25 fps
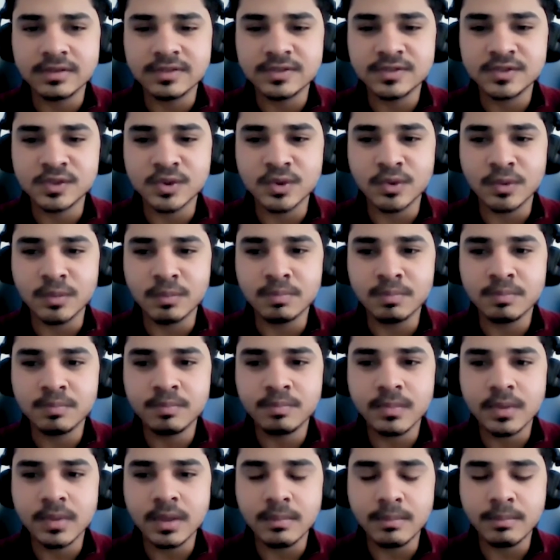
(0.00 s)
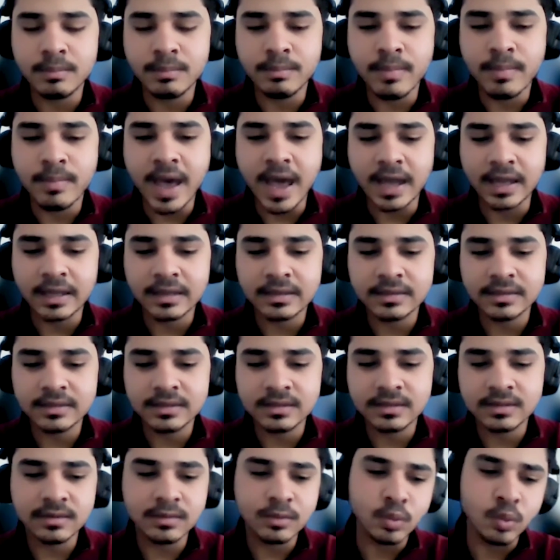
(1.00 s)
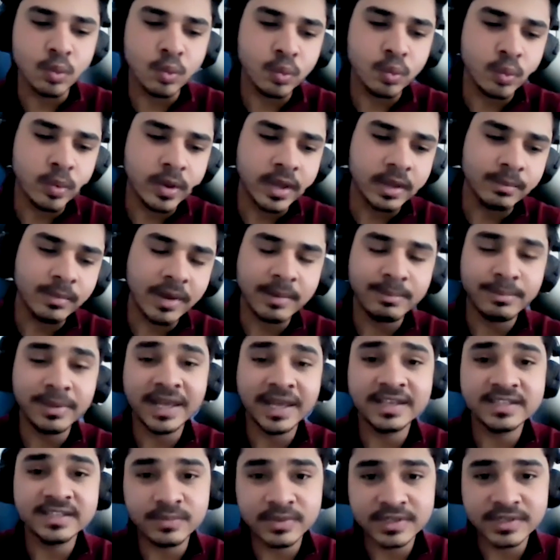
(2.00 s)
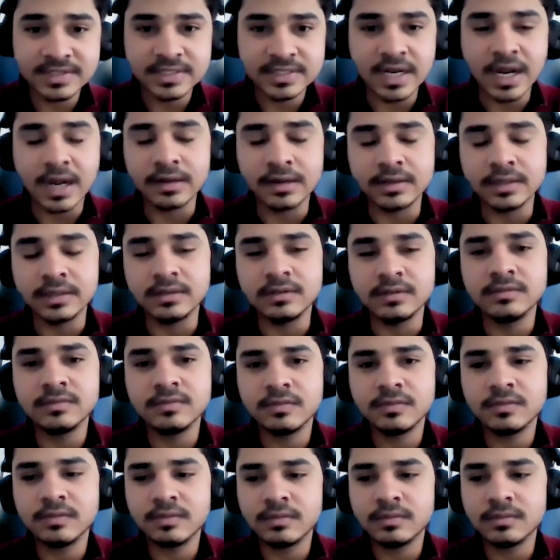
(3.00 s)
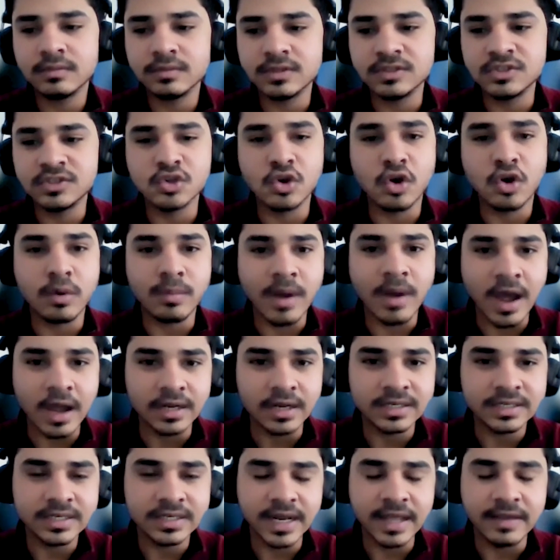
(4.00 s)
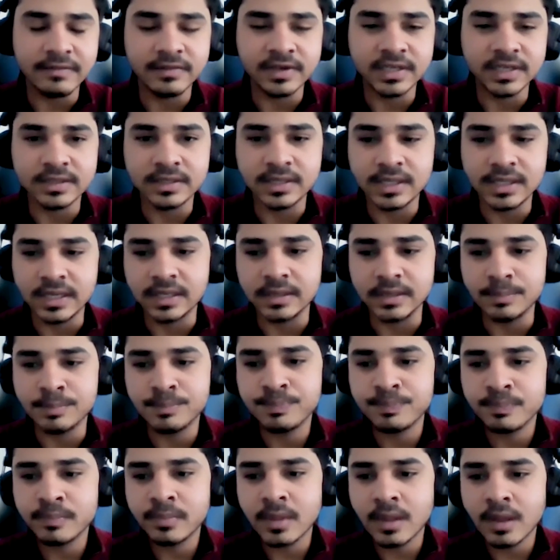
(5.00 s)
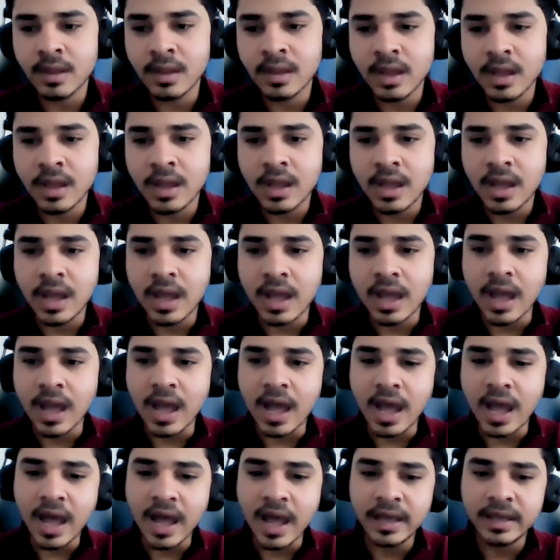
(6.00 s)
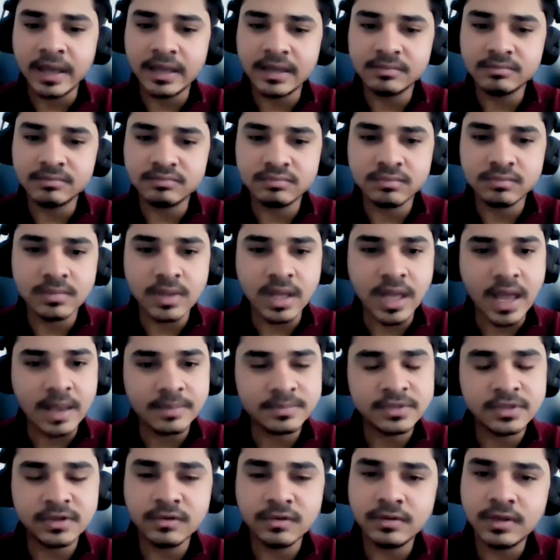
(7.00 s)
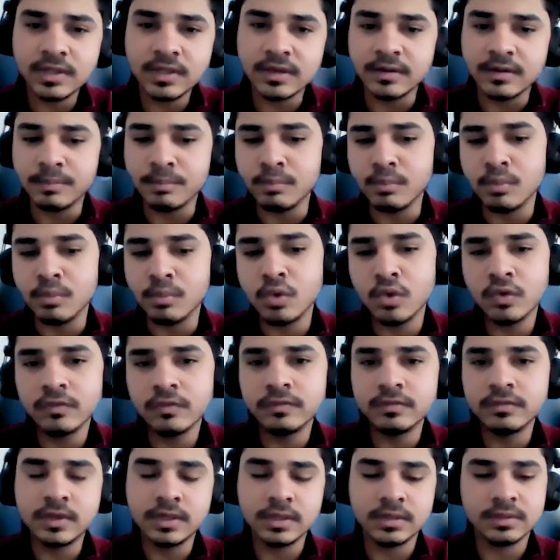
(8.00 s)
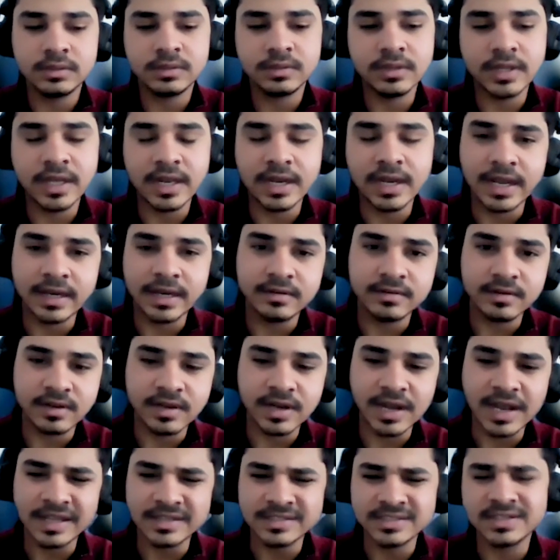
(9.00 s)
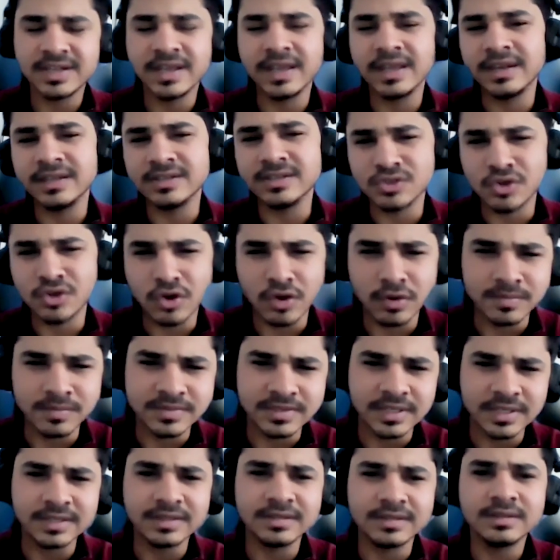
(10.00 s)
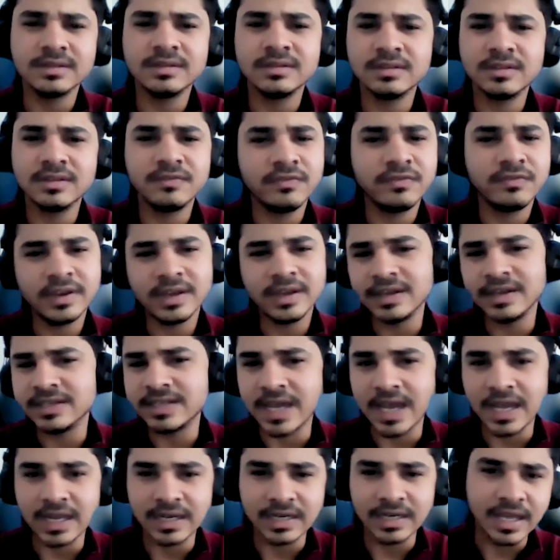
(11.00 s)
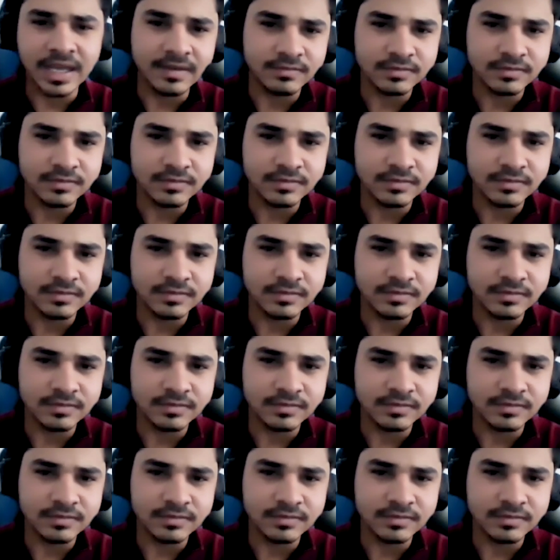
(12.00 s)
So back when my placement started, the job hunt and everything, I absolutely removed the electrical engineering jobs and the field entirely.